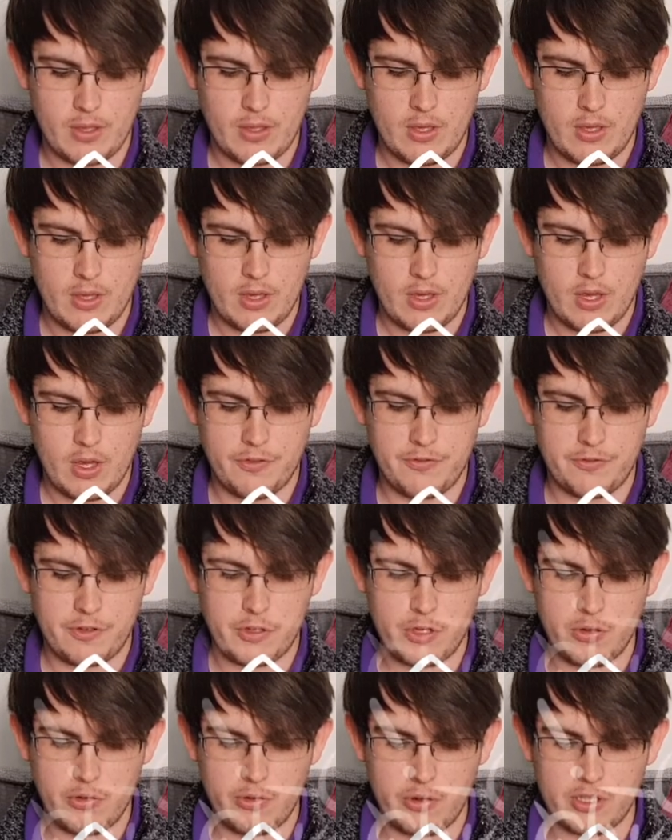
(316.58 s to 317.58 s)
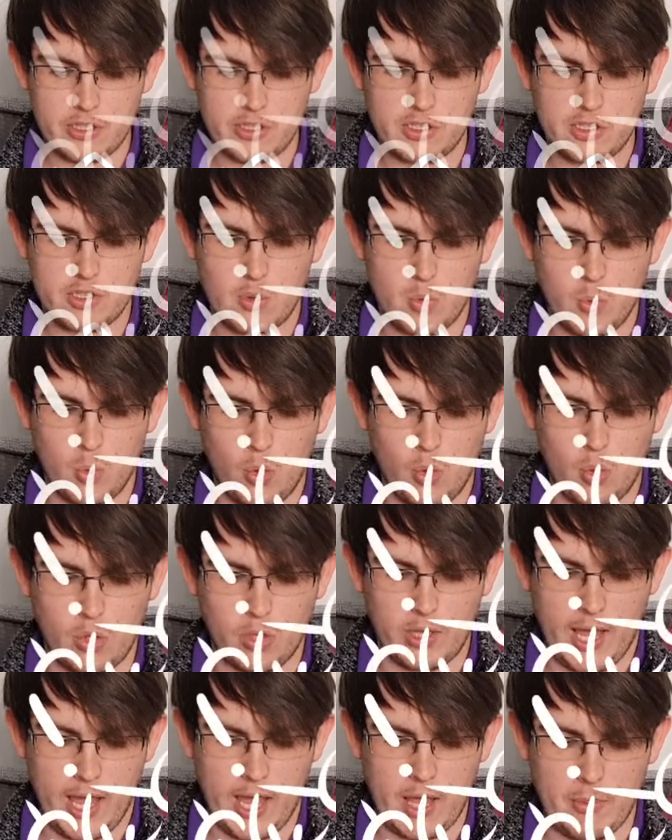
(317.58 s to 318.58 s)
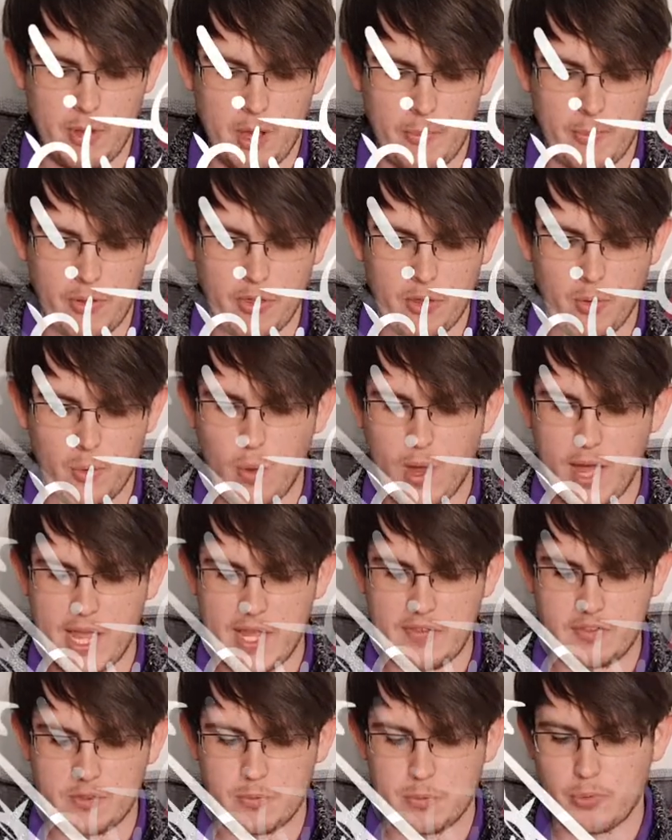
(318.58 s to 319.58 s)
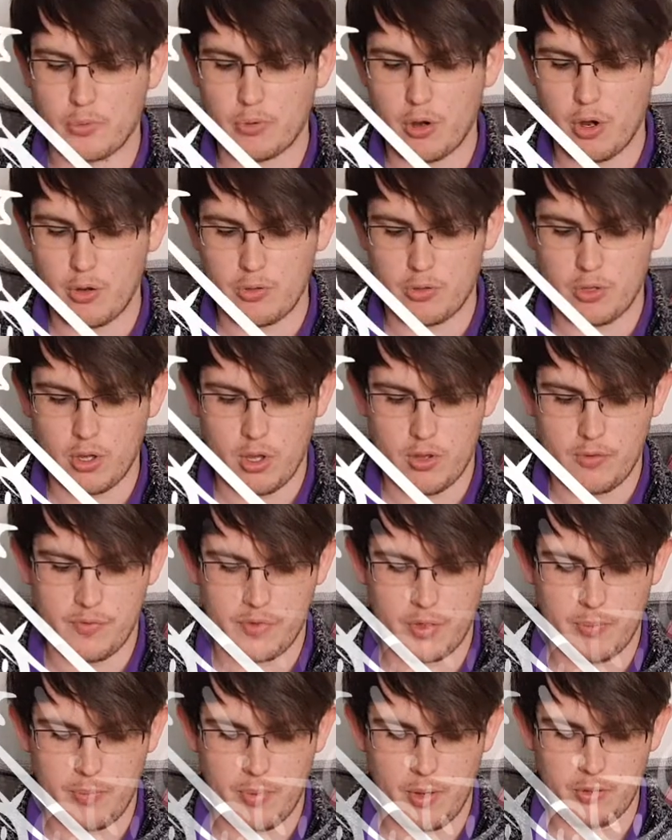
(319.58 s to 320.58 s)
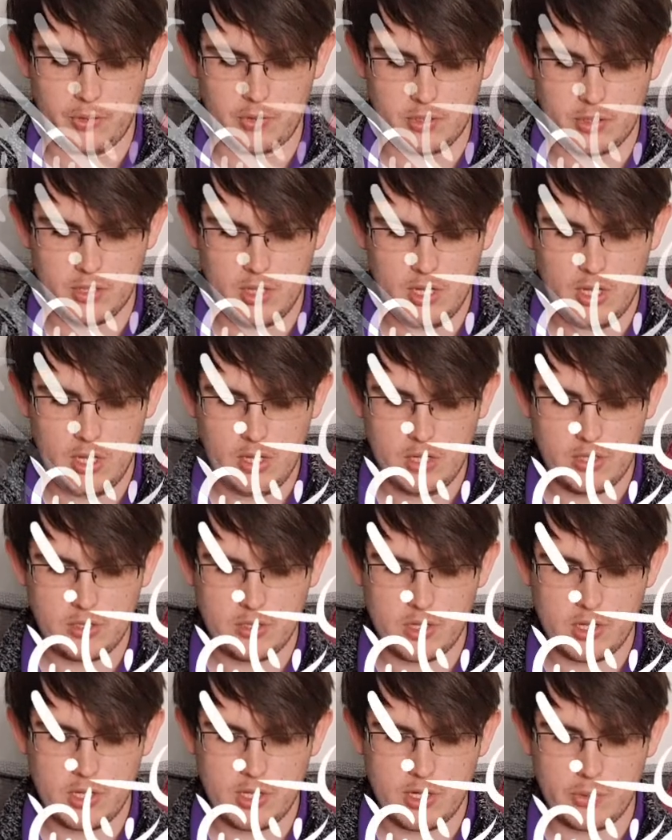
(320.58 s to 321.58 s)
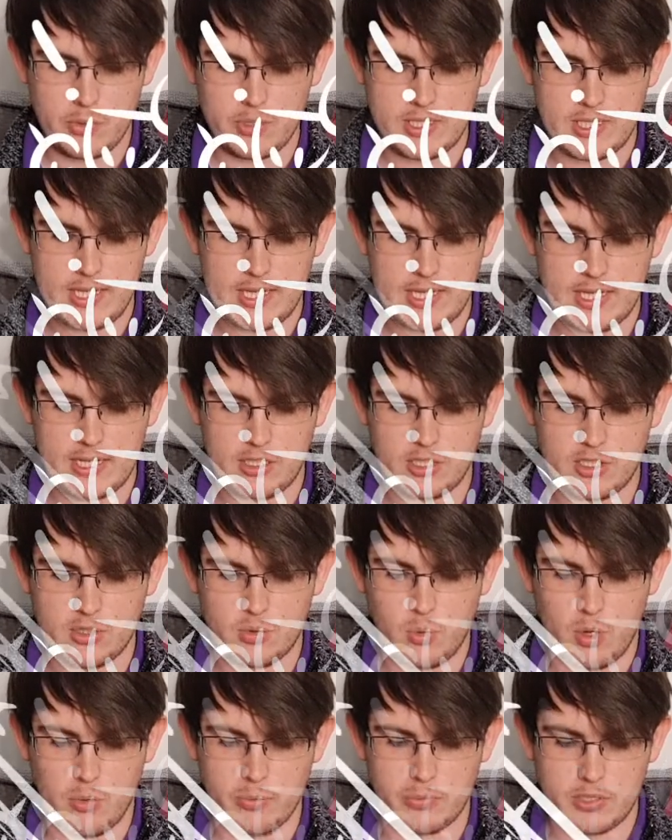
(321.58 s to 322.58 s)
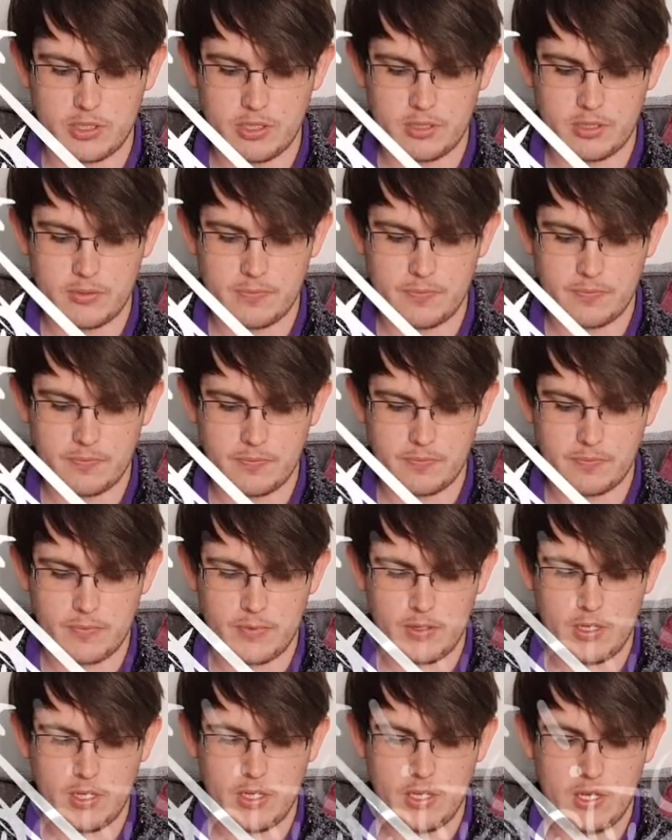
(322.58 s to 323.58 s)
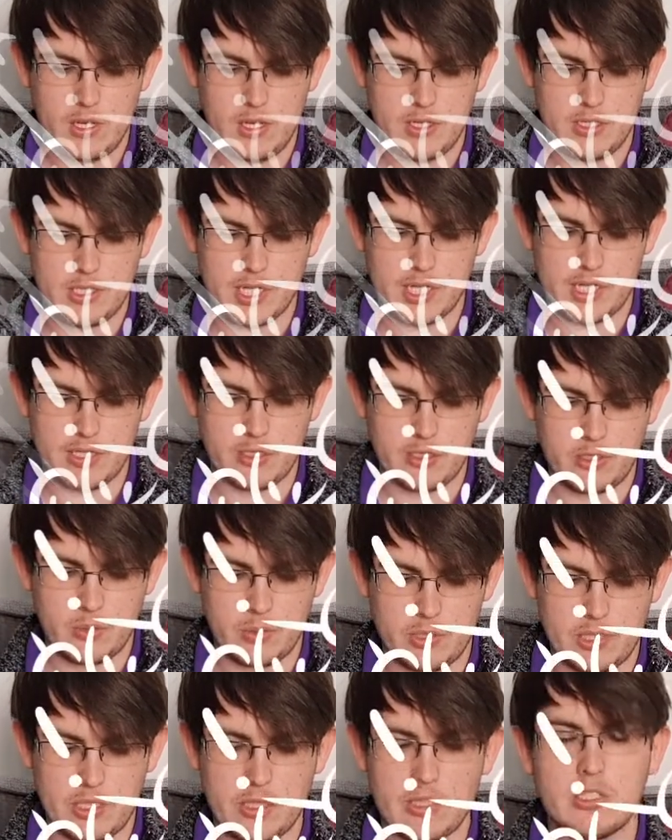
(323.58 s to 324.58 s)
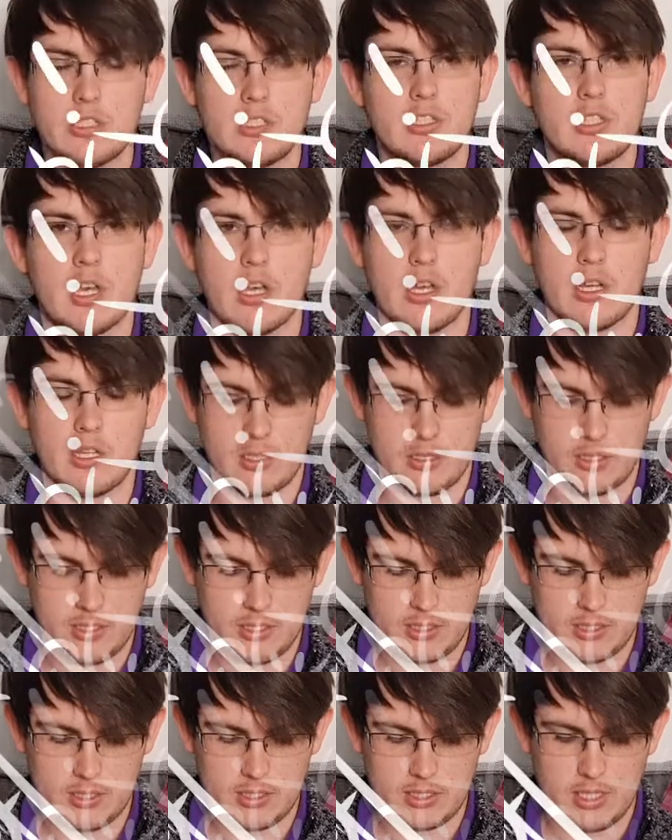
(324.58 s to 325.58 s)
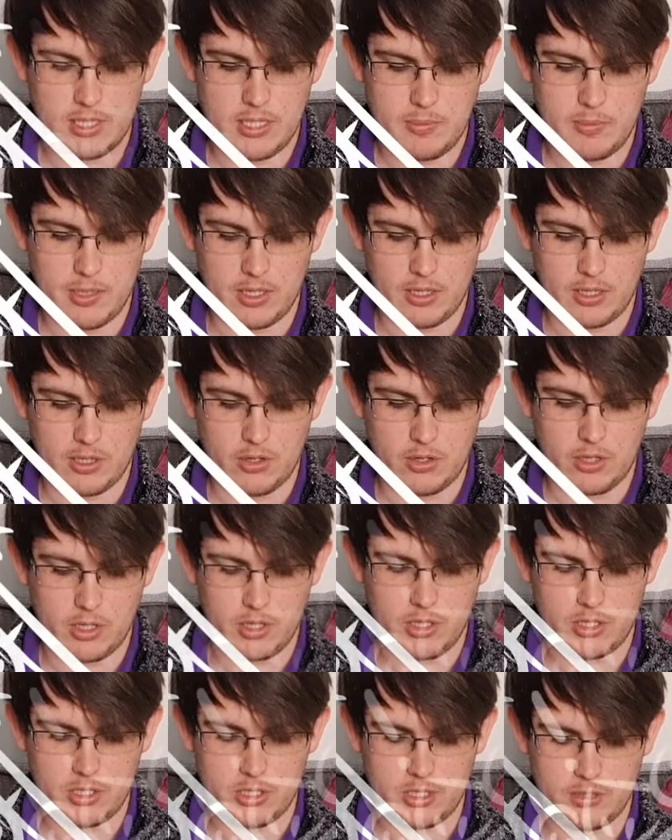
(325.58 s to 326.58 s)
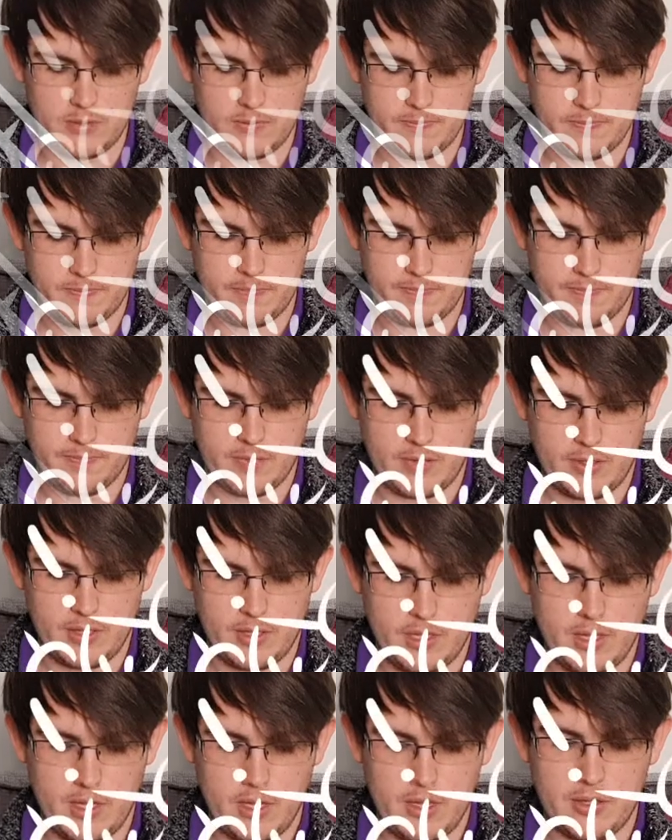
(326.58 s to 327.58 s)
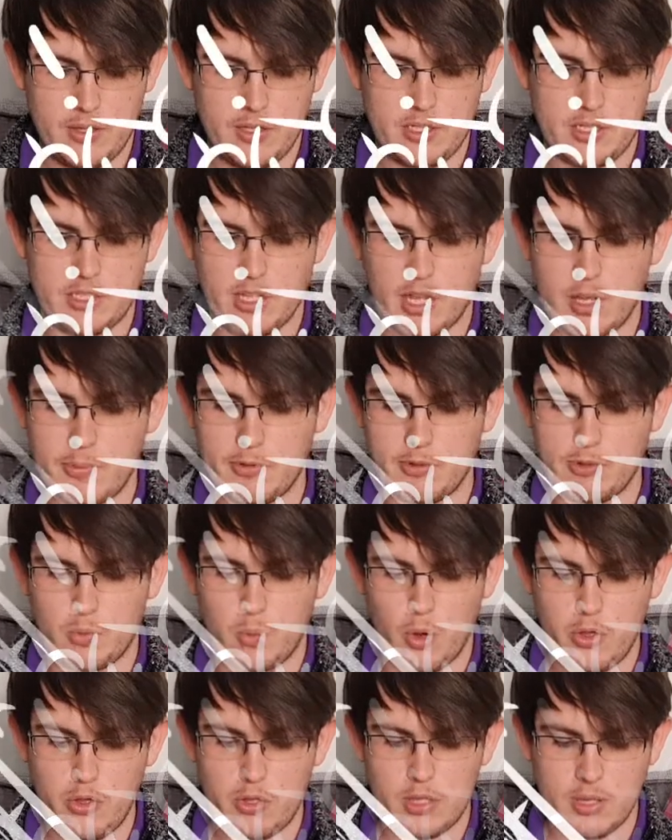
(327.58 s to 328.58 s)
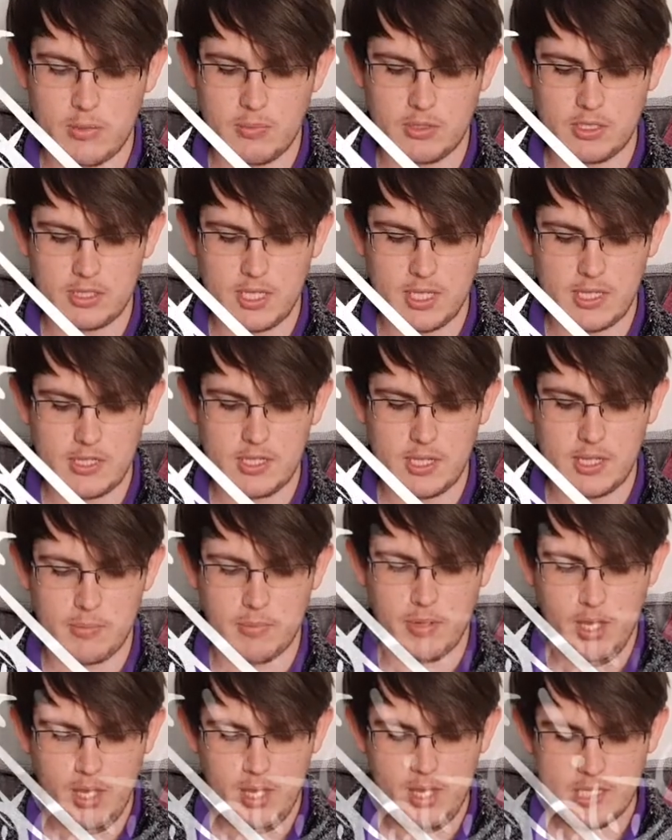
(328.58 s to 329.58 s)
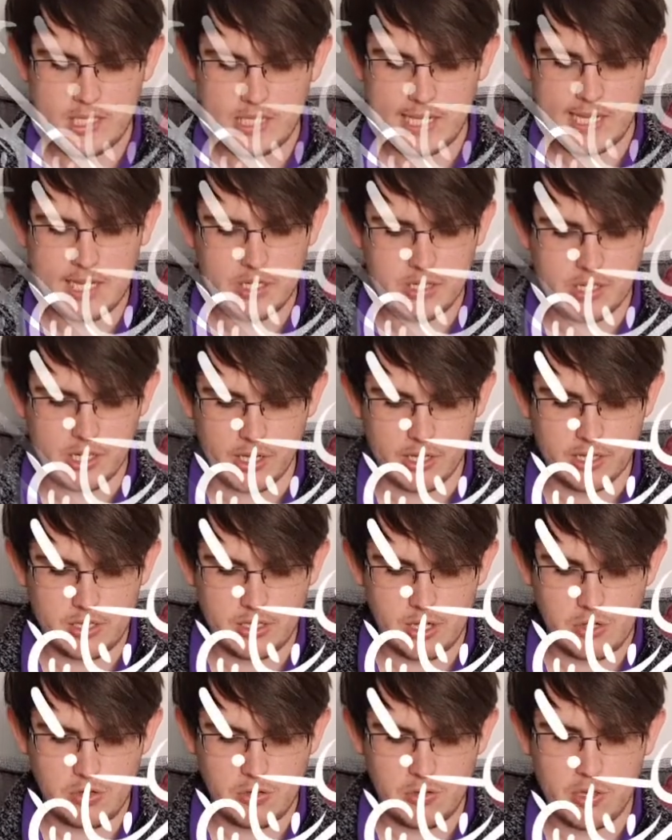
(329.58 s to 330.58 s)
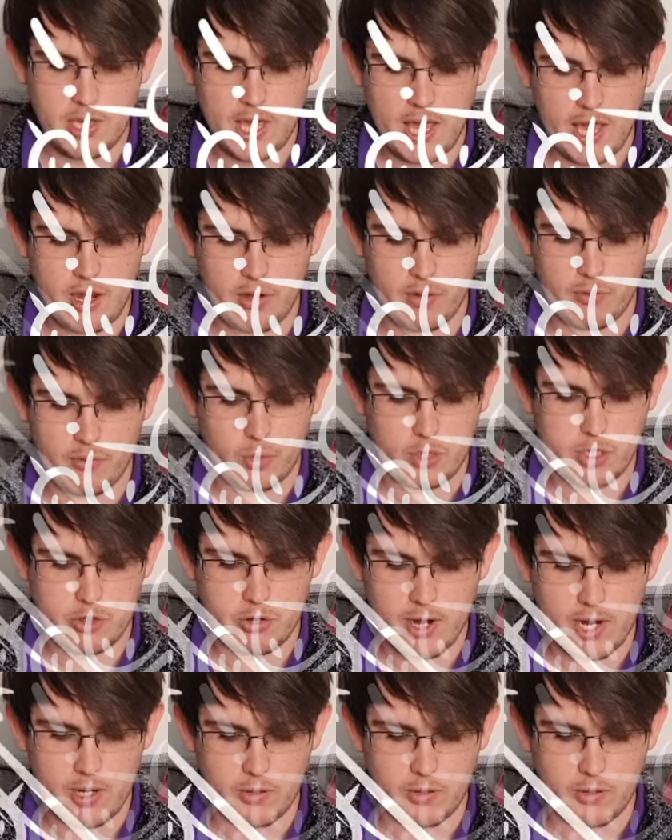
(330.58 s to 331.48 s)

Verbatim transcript: A furious squall came up, and the waves broke over the boat, so that it was nearly swamped. Jesus was in the stern sleeping on a cushion. The disciples woke him and said to him, Teacher, don't you care if we drown?